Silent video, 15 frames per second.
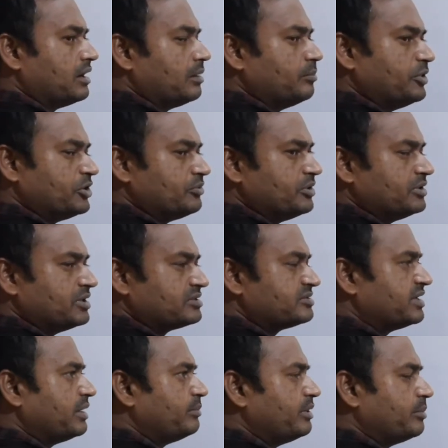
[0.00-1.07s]
between the
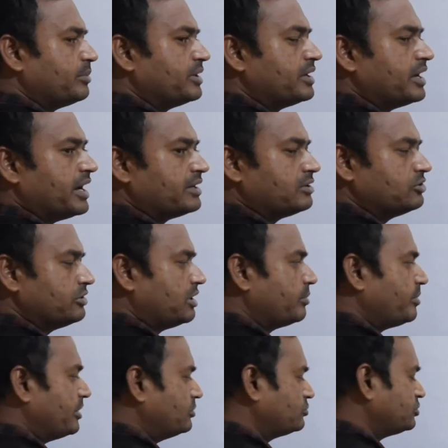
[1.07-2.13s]
cell membrane and the zona
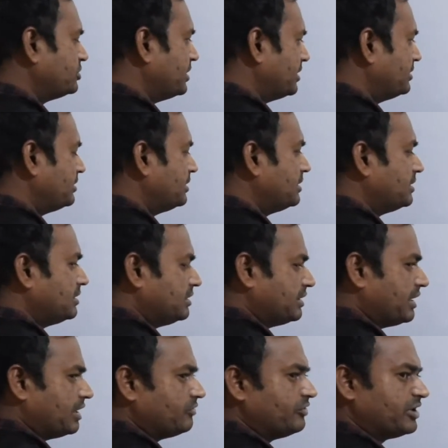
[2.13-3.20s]
pellucida,
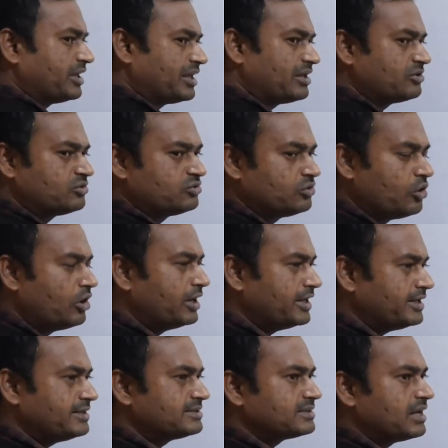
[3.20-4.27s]
and we called
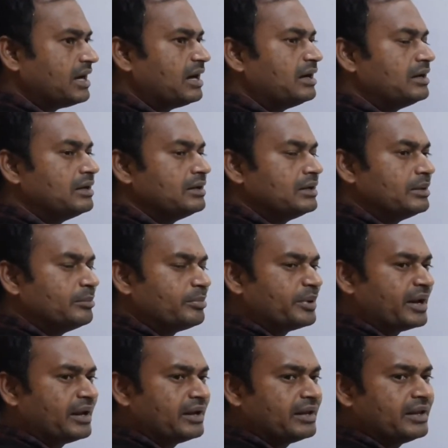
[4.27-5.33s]
is a
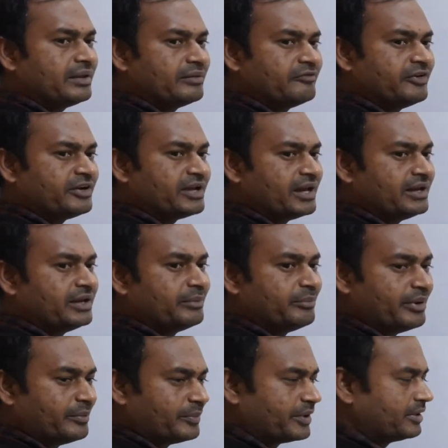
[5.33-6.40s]
pre-vitelline
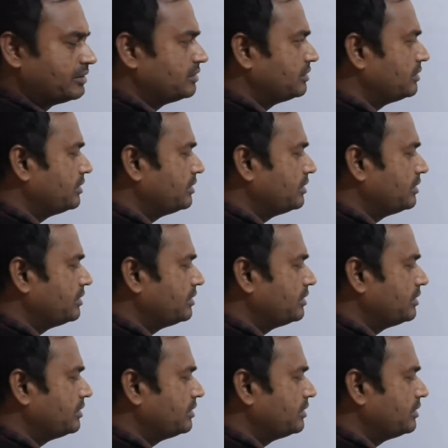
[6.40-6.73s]
membrane.